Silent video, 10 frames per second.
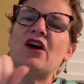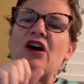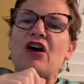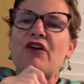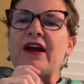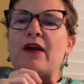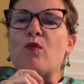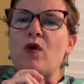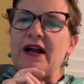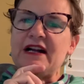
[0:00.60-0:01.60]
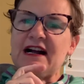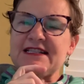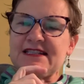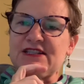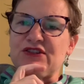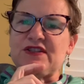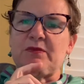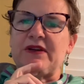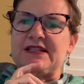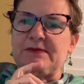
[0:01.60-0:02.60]
Okay, what constitutes a
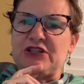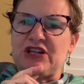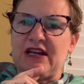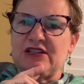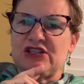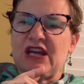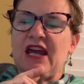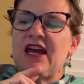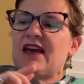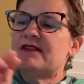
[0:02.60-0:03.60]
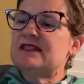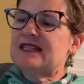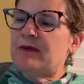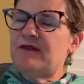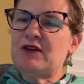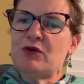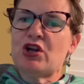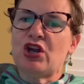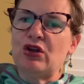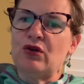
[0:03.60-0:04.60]
placement change? Some of you are
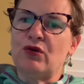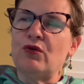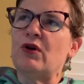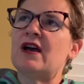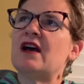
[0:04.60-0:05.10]
new.